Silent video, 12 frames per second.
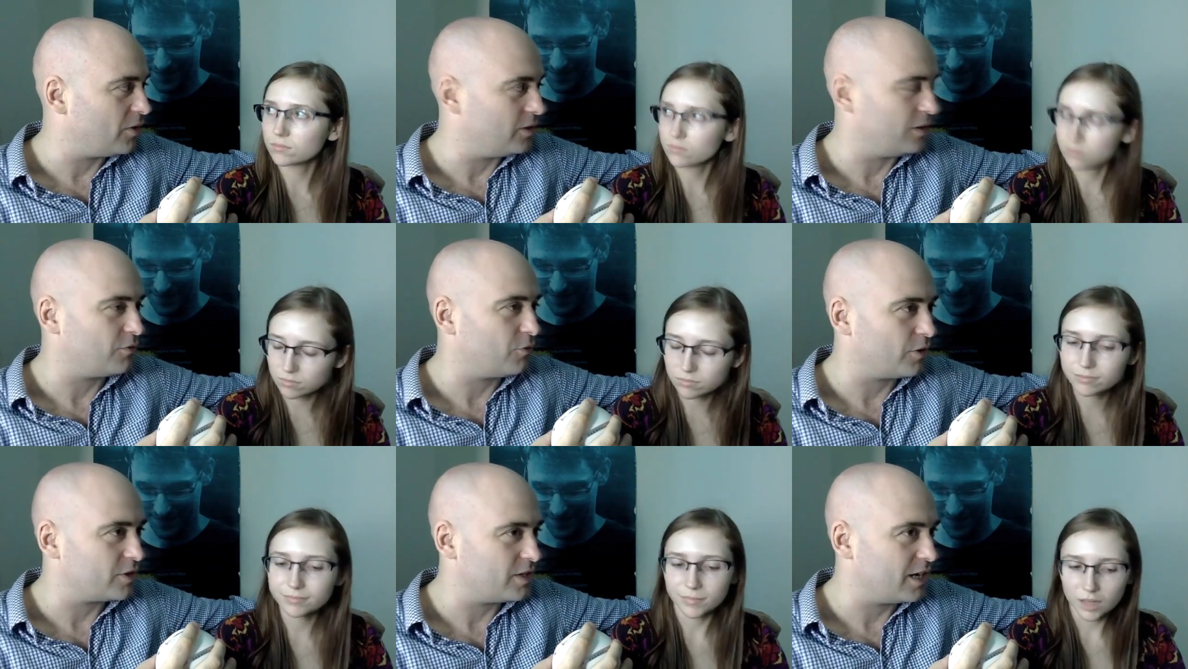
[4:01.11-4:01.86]
Speaker 1: that
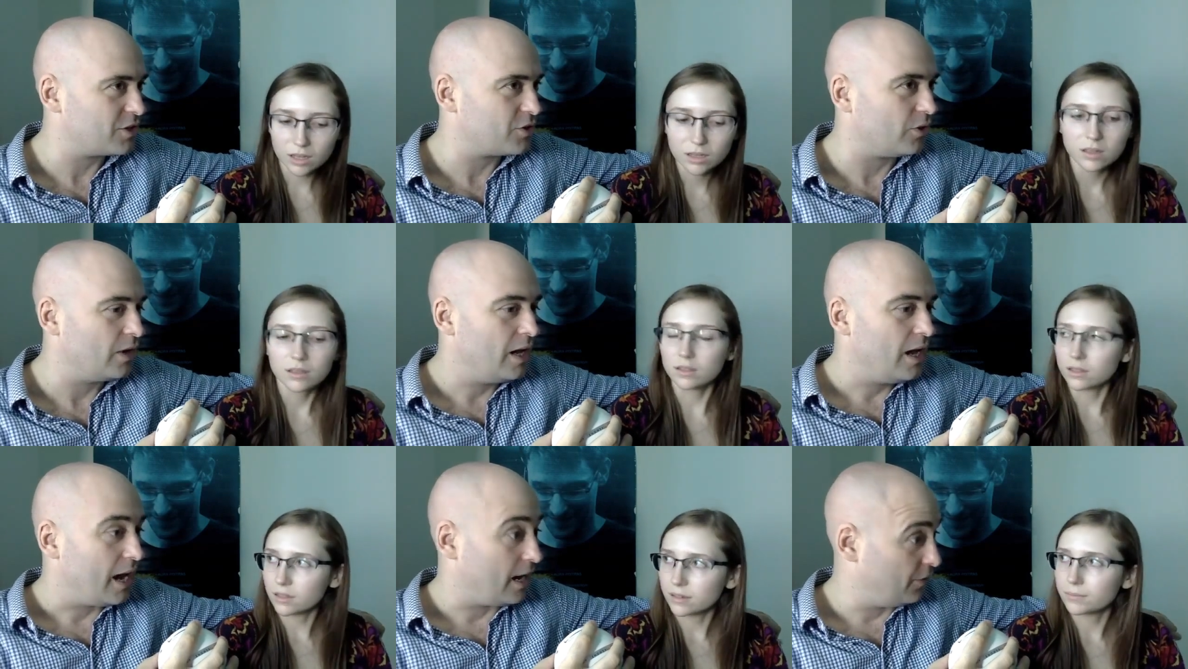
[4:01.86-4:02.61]
therefore it's natural.
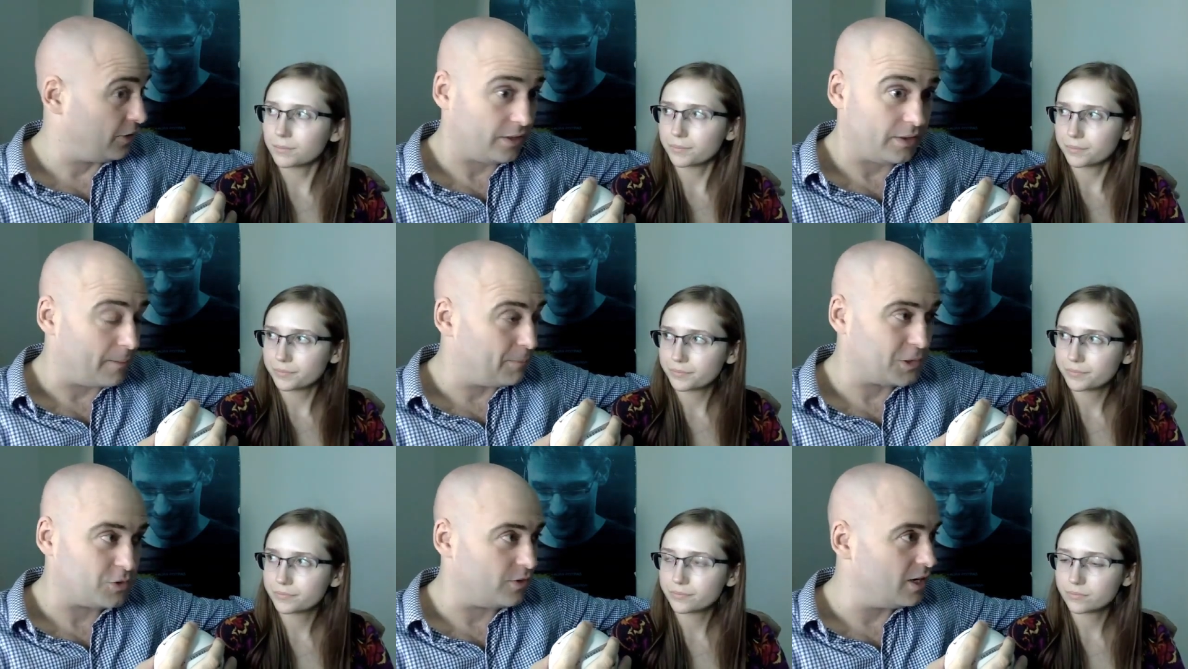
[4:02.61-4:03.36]
And I think that
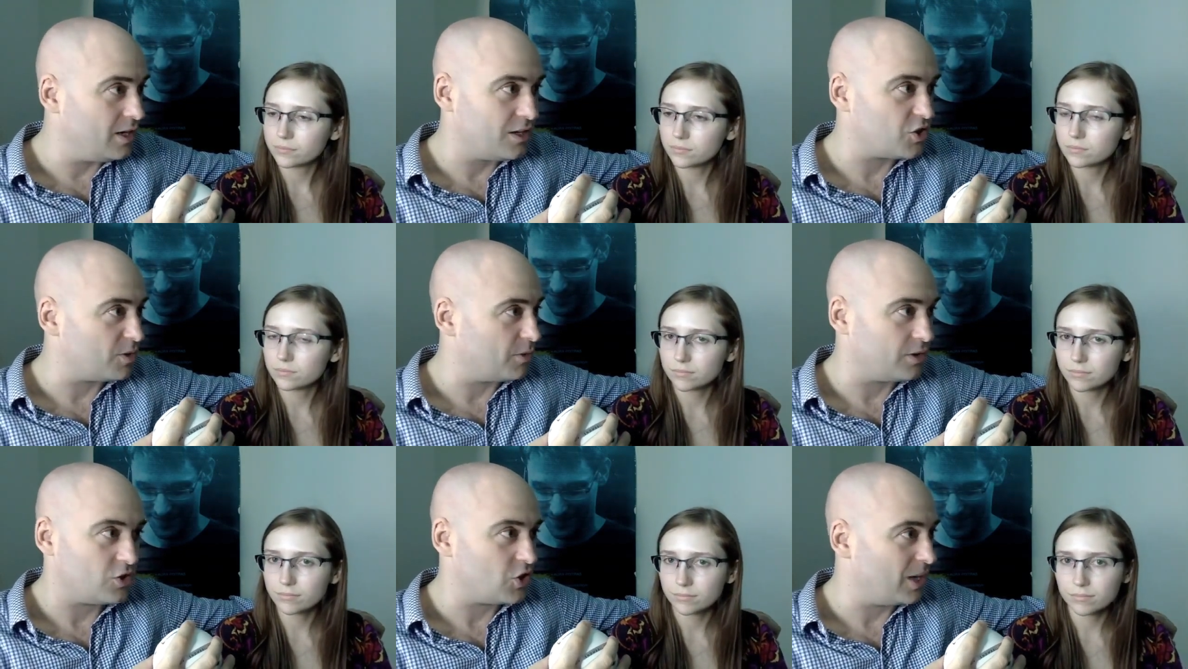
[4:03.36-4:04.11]
puts
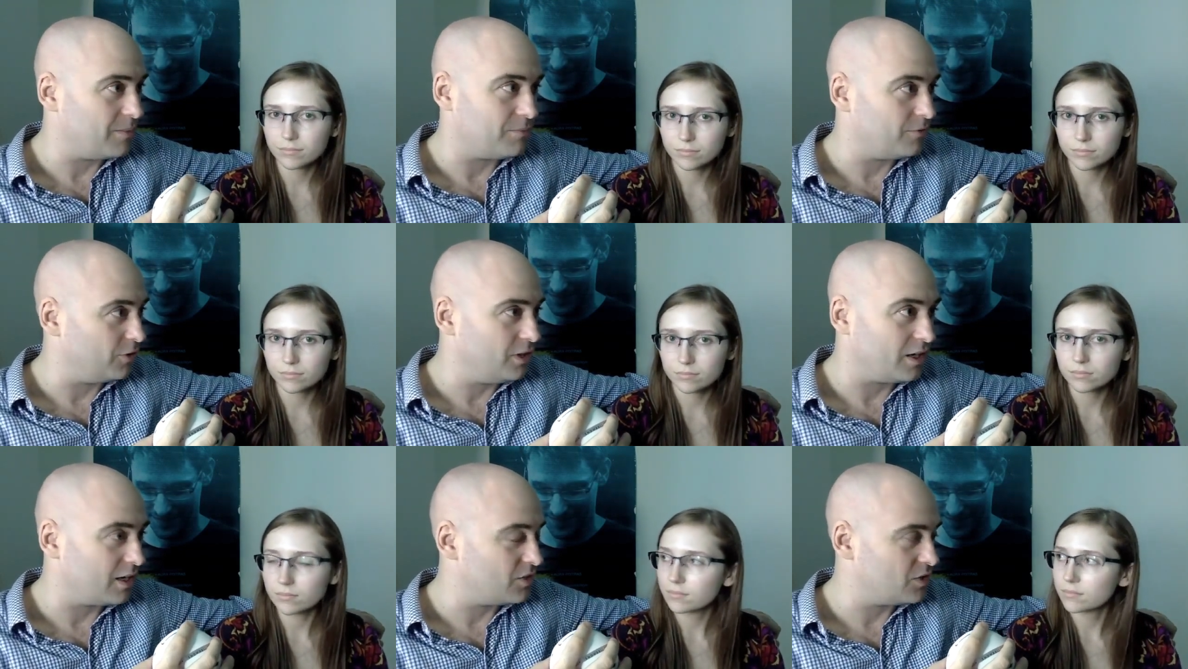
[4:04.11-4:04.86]
veganism on the same
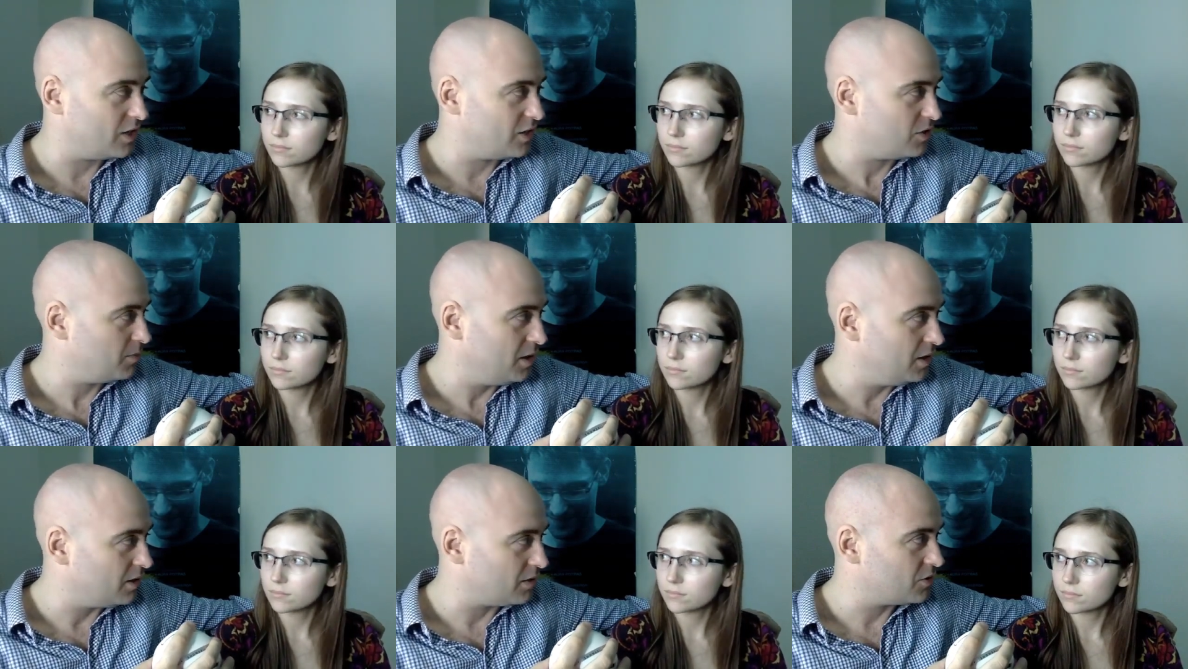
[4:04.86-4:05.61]
footing as as the
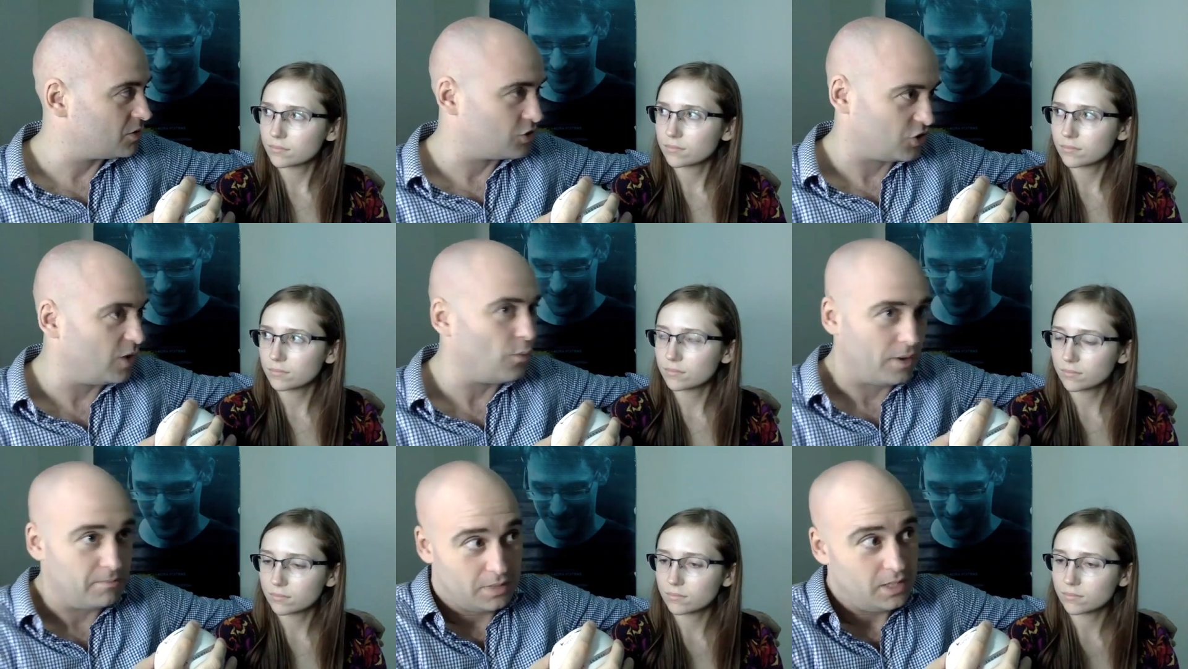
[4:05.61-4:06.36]
meat eaters. The
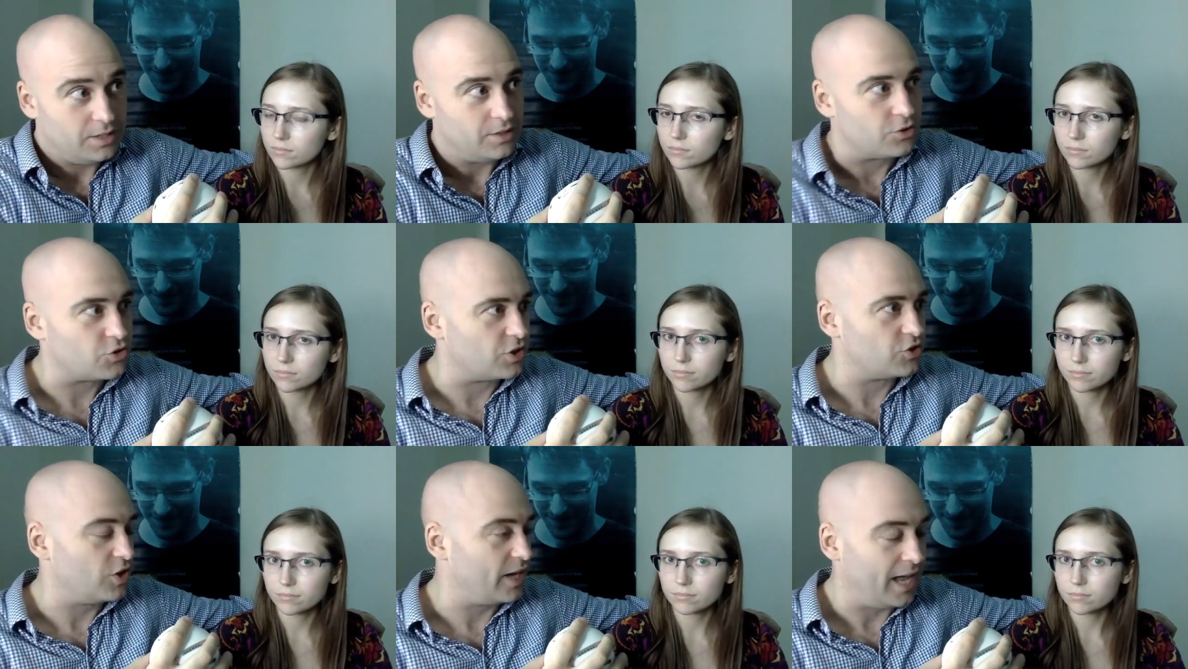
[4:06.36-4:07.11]
same way meat eaters
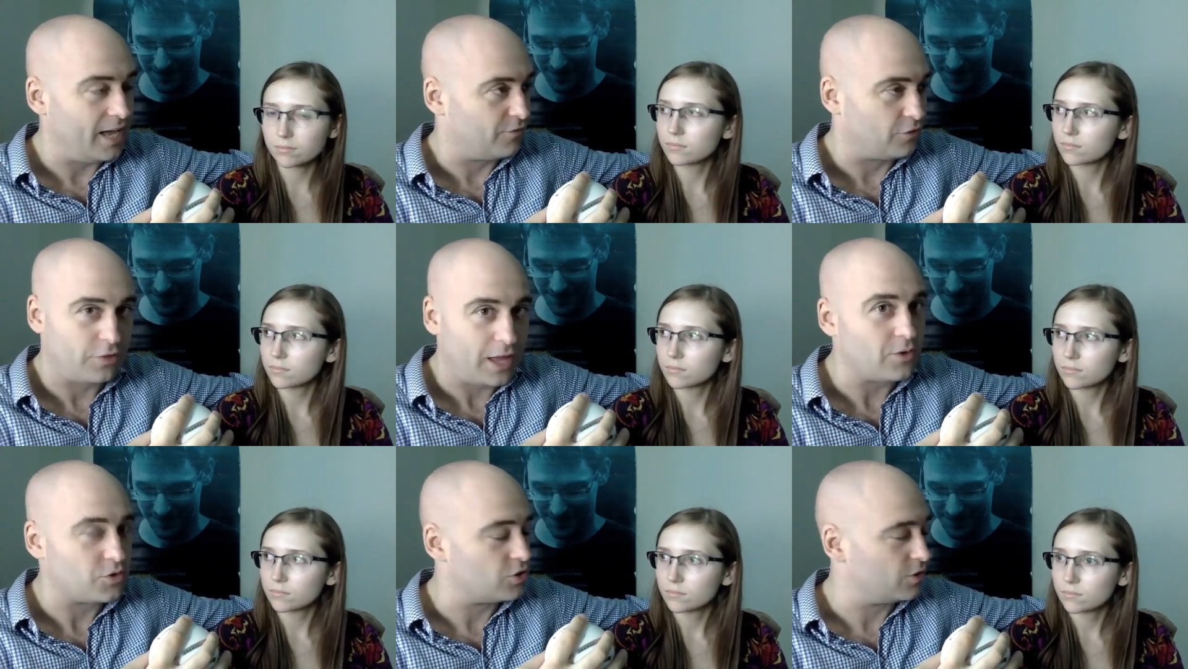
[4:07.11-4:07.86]
can say, "Hey, for
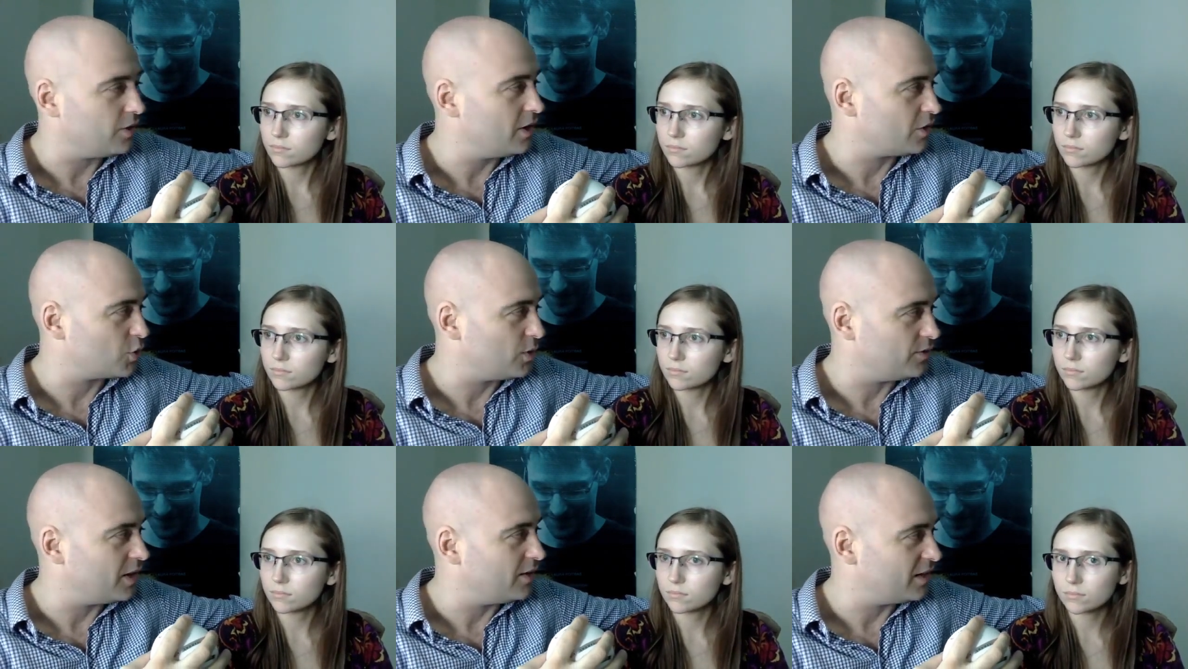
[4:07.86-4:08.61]
thousands of years
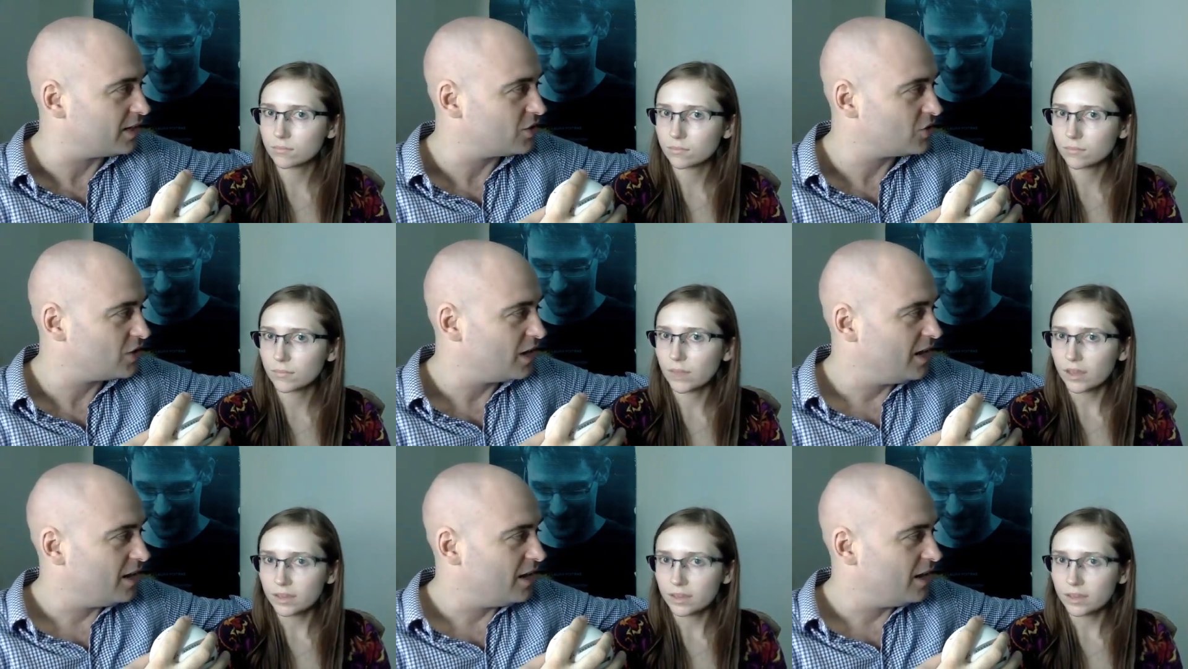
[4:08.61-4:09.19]
we've done this."